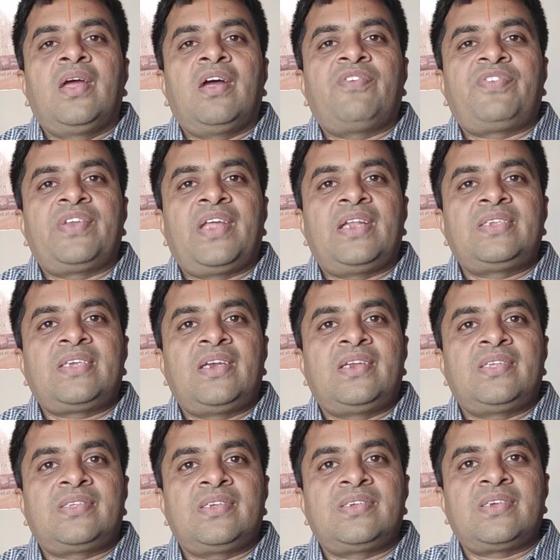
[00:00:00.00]
a financial
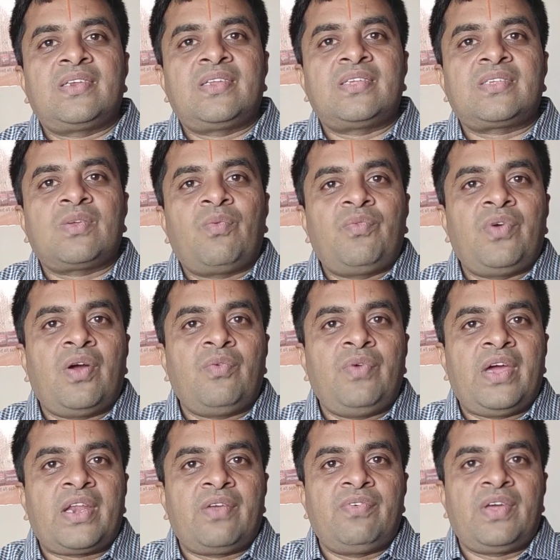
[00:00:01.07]
decision is
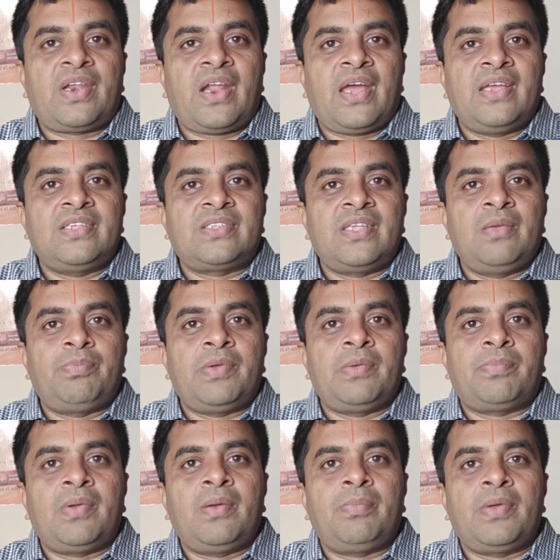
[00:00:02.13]
wherever I see
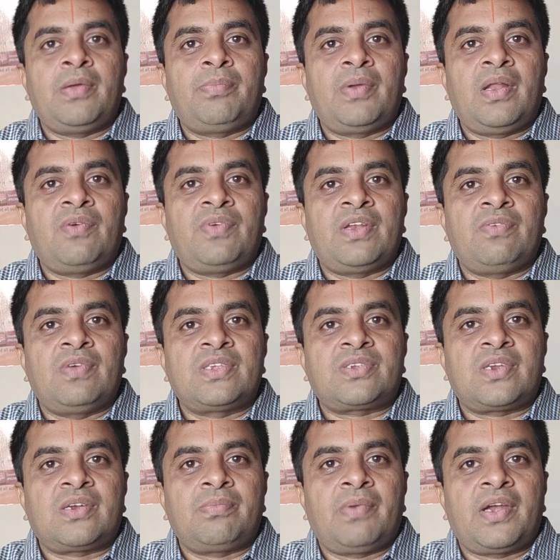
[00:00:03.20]
people have
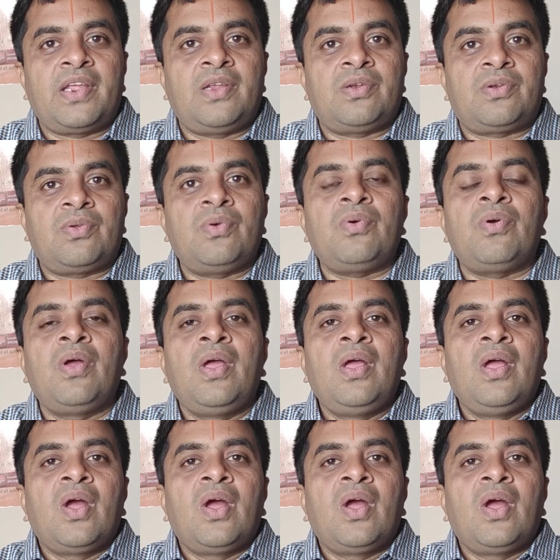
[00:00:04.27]
invested money into